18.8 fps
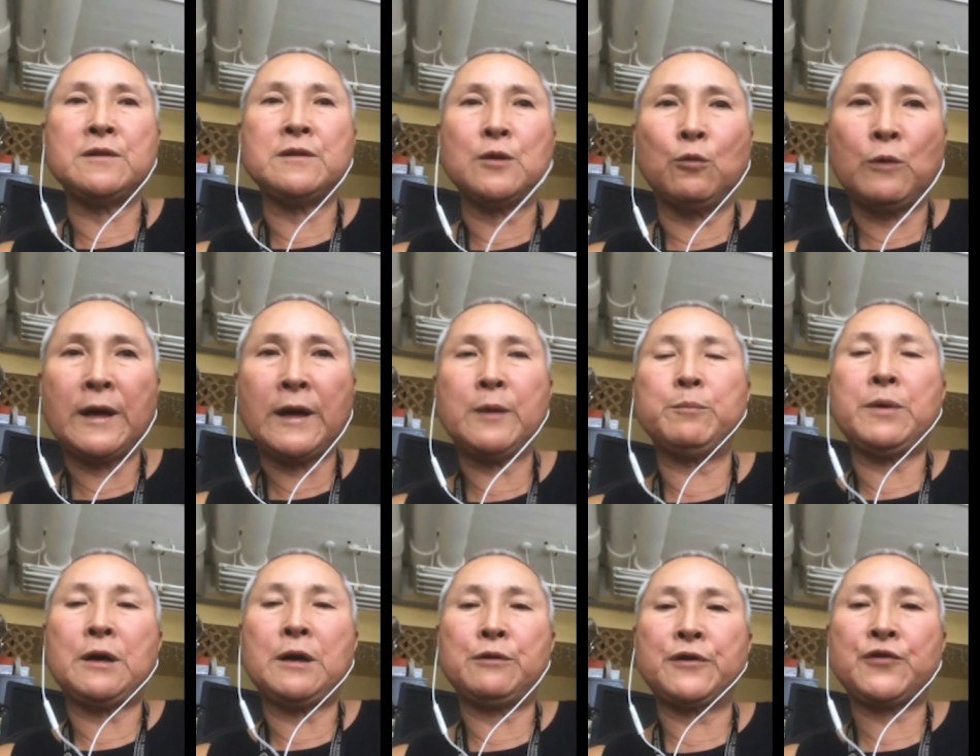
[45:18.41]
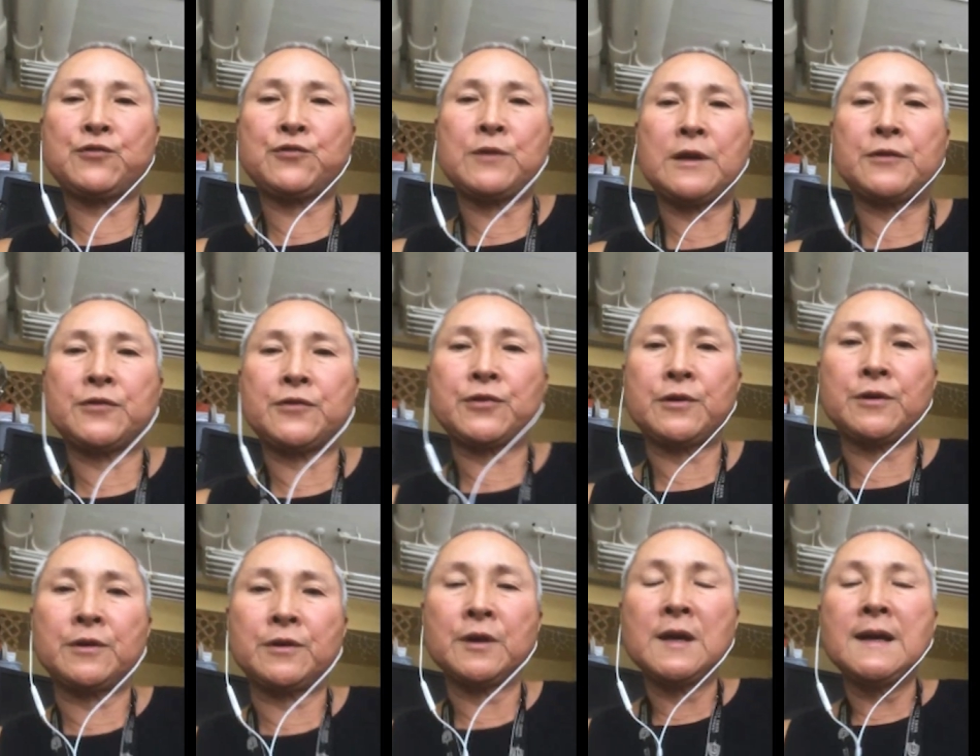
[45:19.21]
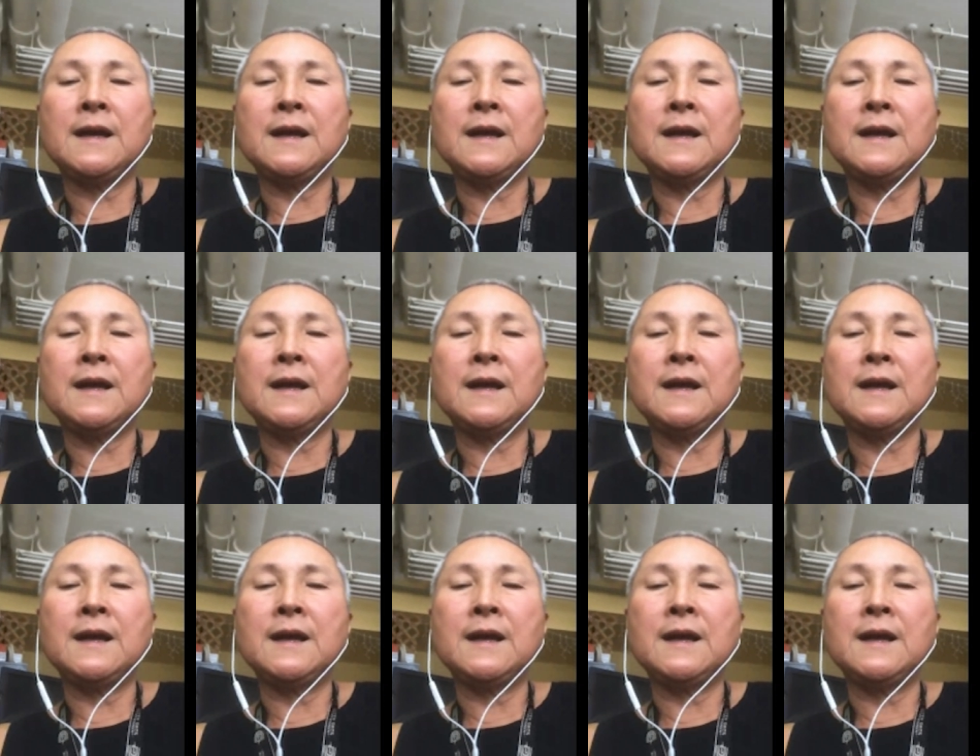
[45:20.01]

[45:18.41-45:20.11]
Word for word: the white power structure